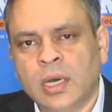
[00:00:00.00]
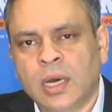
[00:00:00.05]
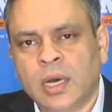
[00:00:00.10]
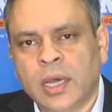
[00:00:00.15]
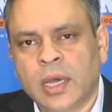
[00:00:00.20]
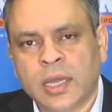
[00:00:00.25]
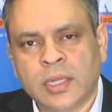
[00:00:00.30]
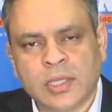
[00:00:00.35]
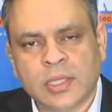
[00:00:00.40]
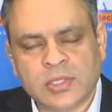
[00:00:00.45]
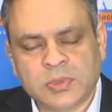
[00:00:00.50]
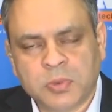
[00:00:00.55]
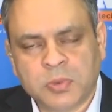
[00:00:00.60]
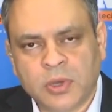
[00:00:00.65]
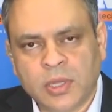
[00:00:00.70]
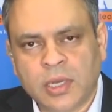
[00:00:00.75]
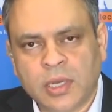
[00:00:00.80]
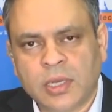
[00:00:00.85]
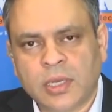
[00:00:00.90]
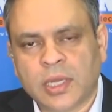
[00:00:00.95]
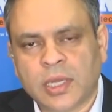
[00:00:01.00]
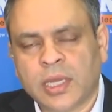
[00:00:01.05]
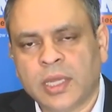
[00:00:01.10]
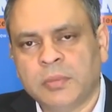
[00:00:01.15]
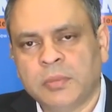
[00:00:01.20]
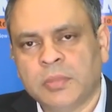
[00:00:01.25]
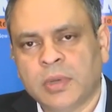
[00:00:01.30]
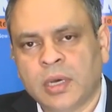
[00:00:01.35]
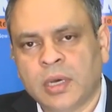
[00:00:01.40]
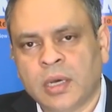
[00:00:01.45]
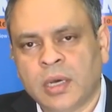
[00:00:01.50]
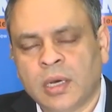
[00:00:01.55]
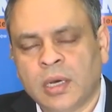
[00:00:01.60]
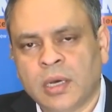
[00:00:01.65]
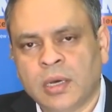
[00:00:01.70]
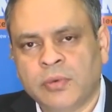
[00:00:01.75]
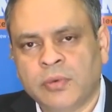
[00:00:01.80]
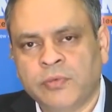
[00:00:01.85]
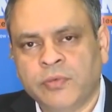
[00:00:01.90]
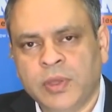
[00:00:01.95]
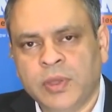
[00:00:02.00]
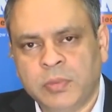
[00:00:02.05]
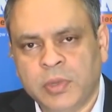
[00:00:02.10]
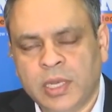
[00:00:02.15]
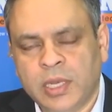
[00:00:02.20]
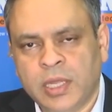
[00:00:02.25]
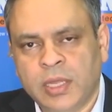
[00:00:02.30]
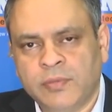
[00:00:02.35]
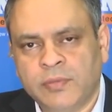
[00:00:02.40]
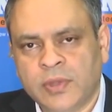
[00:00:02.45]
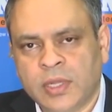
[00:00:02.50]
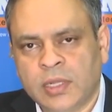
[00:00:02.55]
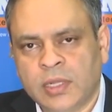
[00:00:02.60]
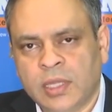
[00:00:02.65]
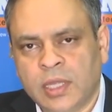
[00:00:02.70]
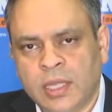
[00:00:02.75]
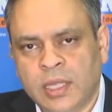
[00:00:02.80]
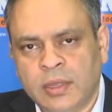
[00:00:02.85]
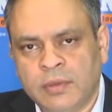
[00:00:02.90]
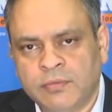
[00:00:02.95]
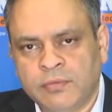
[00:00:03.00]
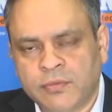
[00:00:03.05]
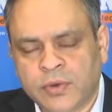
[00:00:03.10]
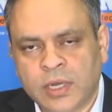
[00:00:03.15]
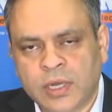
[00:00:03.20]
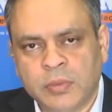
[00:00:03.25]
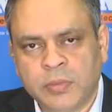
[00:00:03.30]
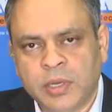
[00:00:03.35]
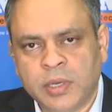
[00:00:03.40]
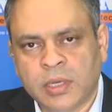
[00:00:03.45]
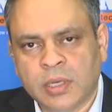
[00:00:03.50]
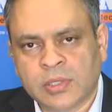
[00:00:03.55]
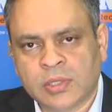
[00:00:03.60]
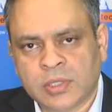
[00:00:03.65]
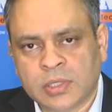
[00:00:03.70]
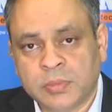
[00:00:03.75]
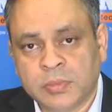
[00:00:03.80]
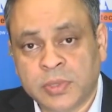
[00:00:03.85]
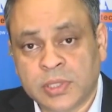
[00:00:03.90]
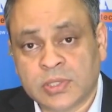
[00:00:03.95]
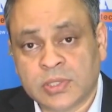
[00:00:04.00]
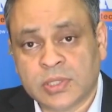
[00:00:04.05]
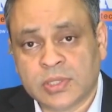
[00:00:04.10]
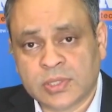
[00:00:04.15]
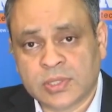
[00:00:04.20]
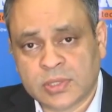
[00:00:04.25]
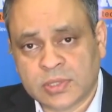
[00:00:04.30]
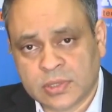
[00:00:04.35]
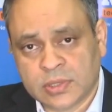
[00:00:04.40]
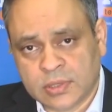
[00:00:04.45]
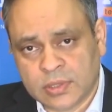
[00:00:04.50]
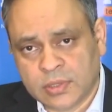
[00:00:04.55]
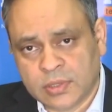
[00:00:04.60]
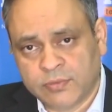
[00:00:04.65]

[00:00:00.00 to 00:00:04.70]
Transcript: Uh, at this point in time, uh, we believe that the fundamentals of the business